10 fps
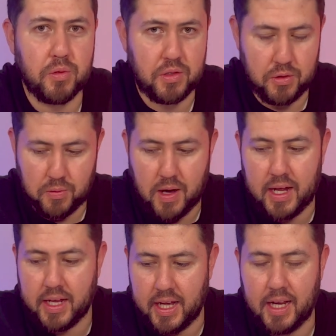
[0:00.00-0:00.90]
which is
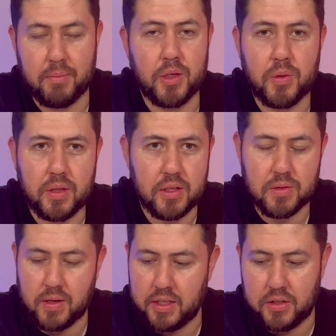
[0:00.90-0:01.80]
why, again, I'm doing this, right?